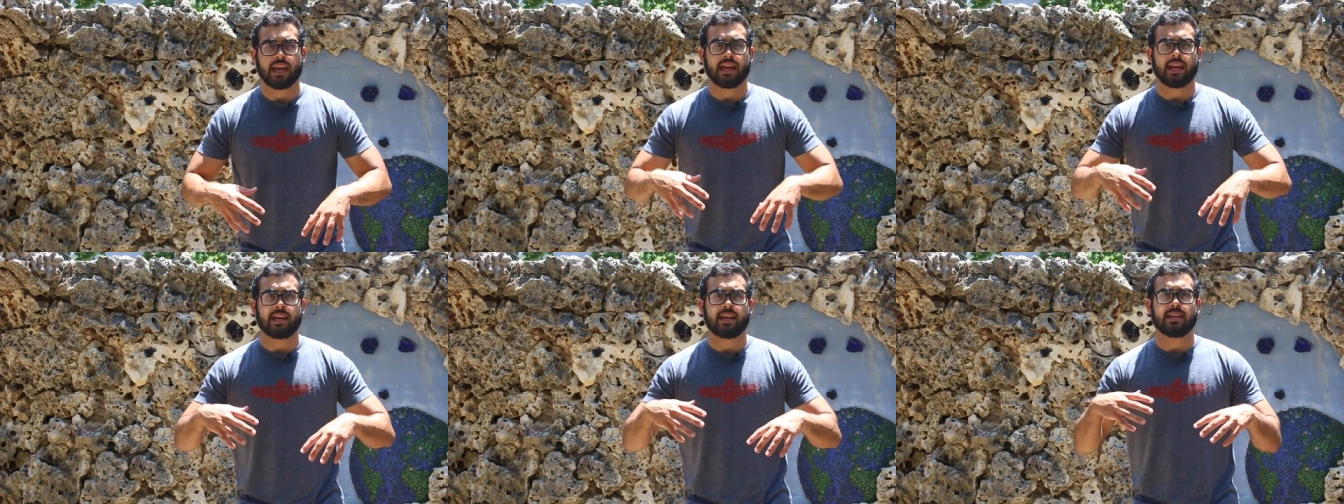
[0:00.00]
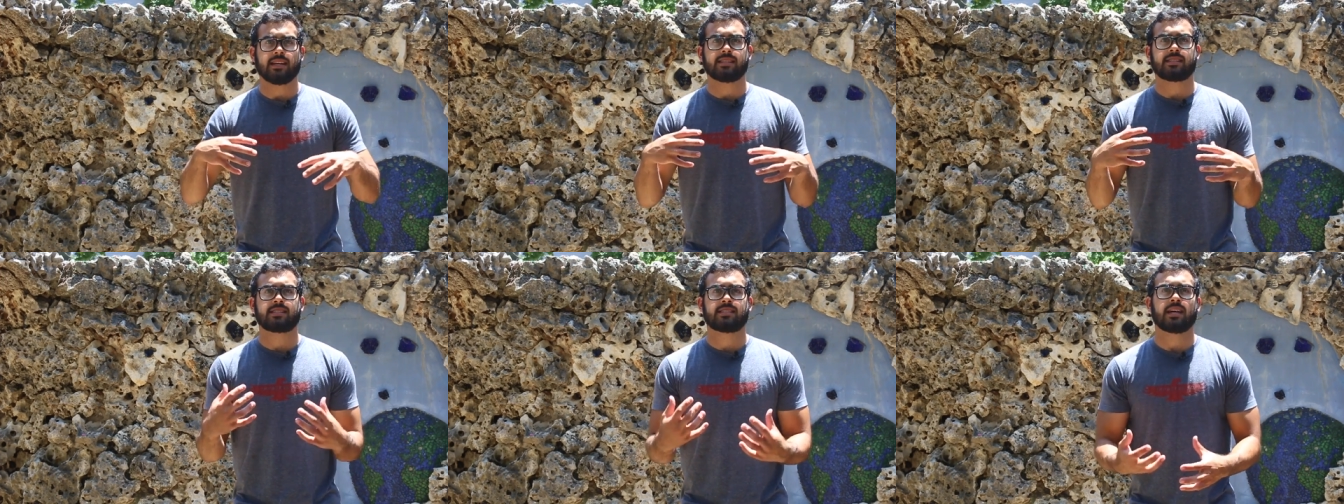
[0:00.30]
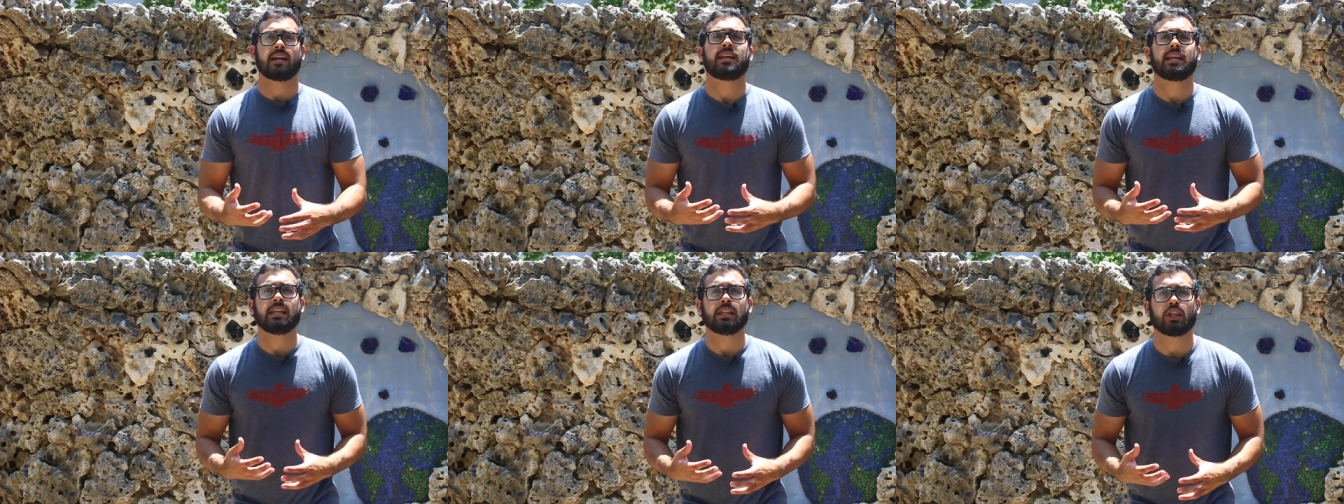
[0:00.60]
A
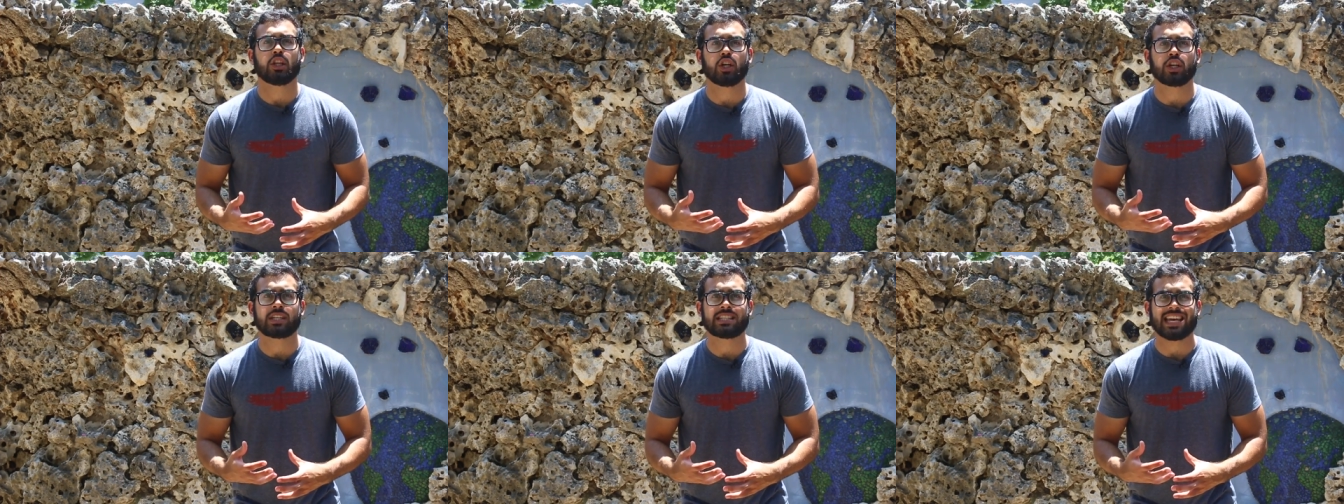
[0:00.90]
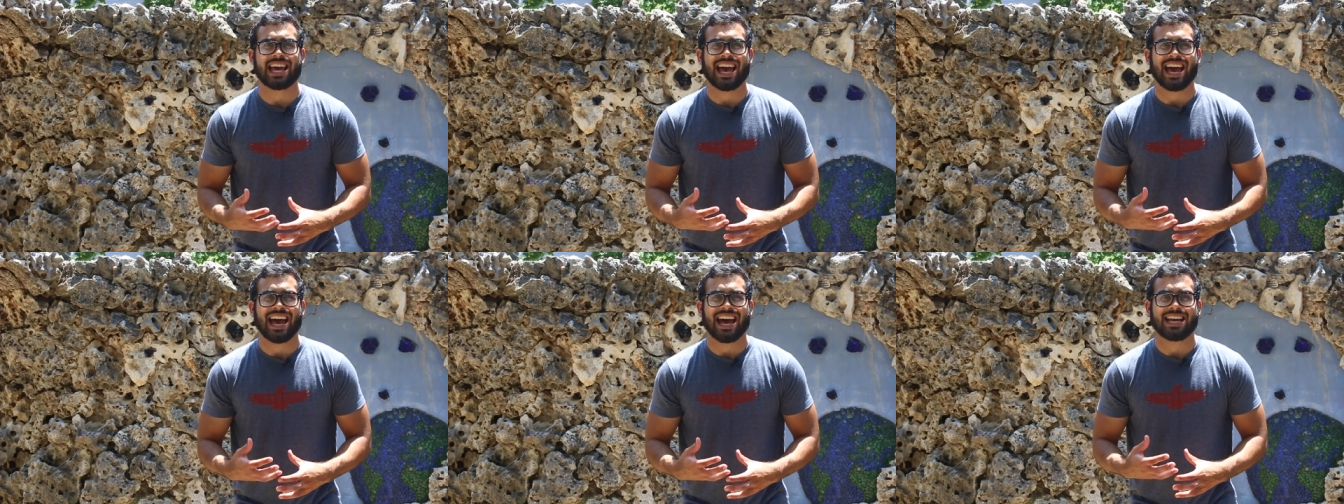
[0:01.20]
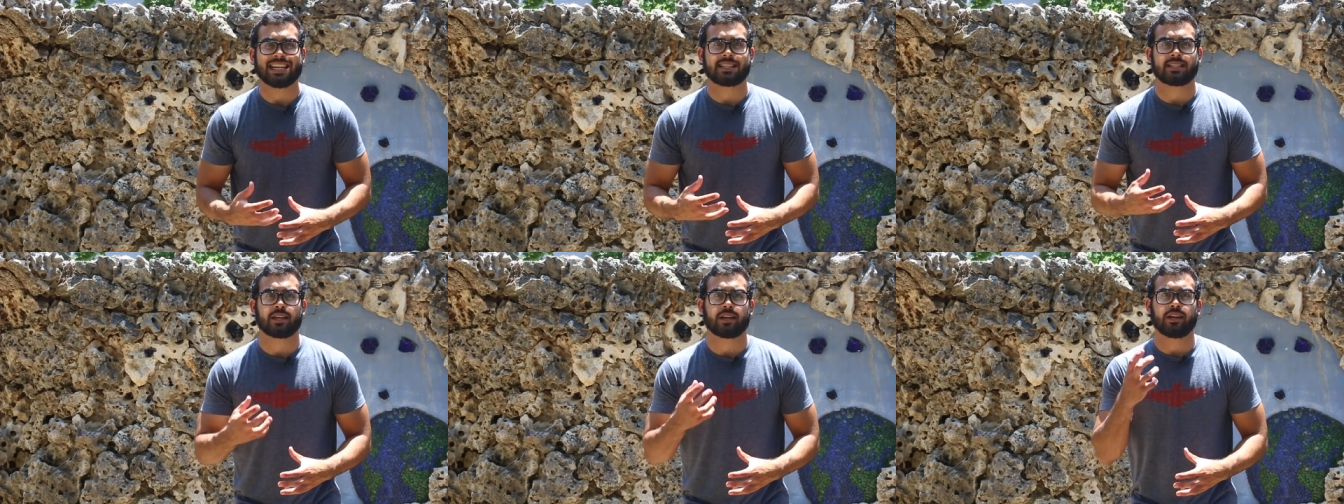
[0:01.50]
study looked
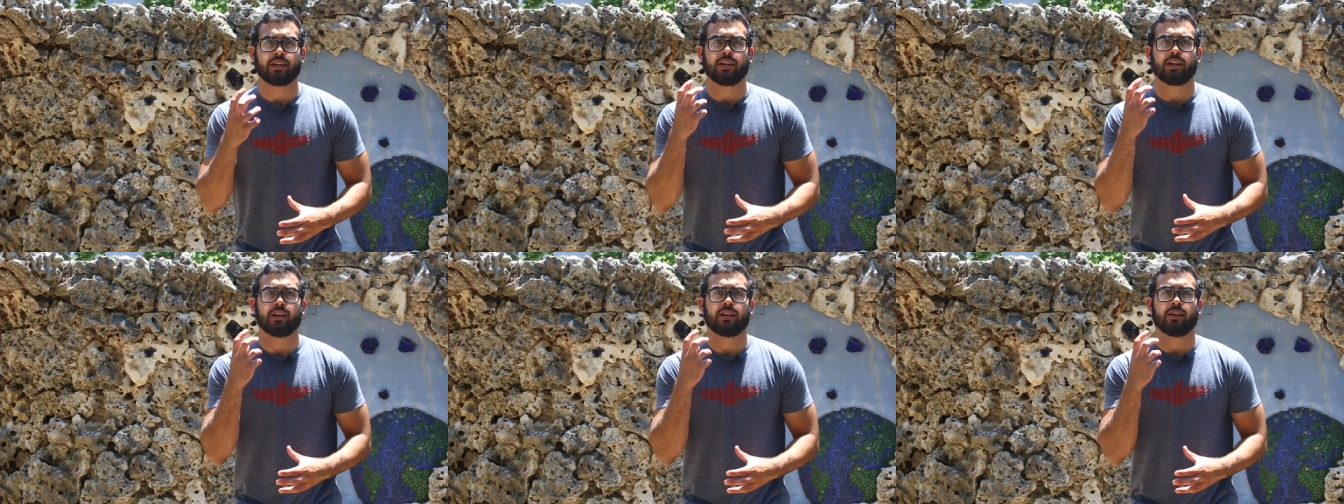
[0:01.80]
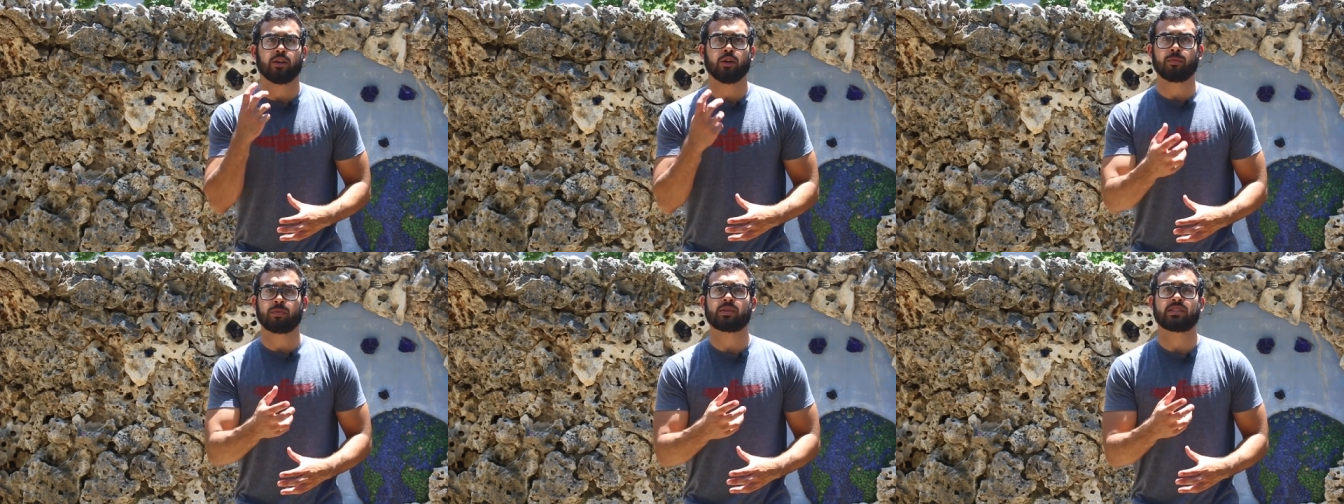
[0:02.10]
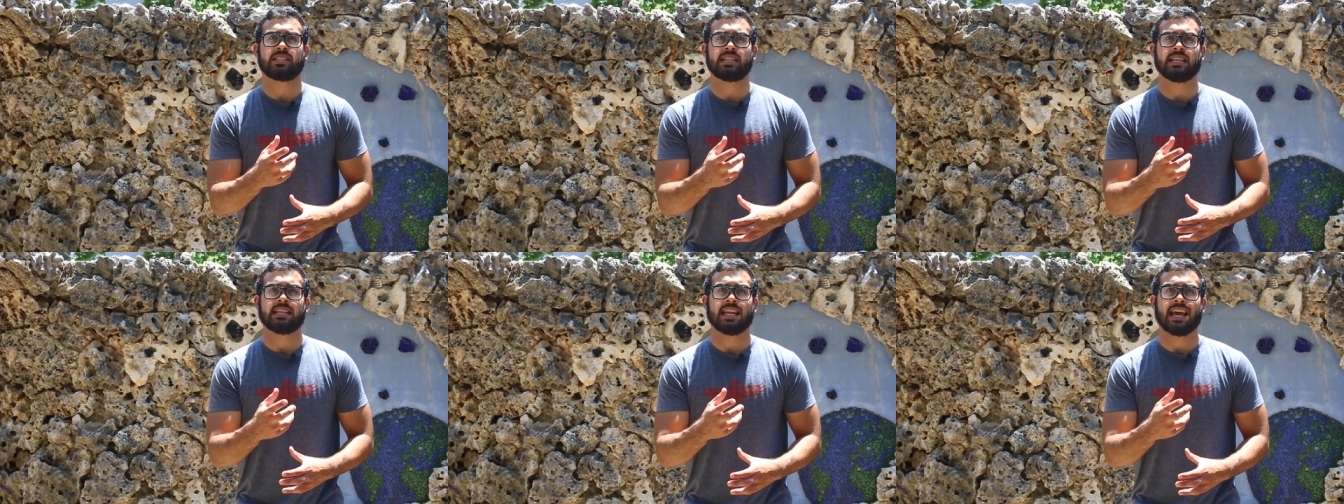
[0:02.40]
at
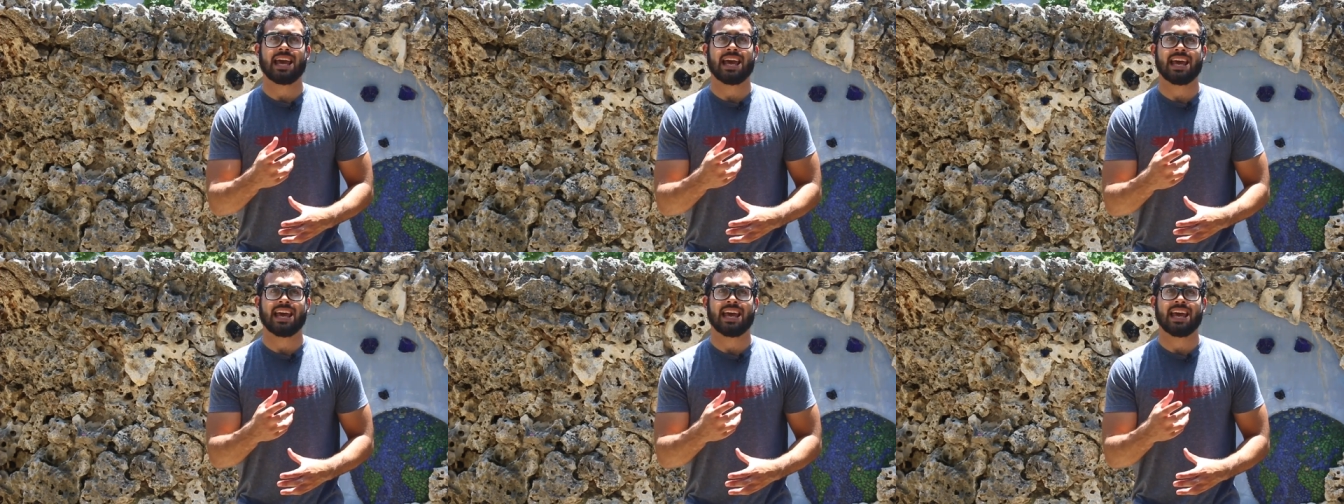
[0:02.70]
Huperzine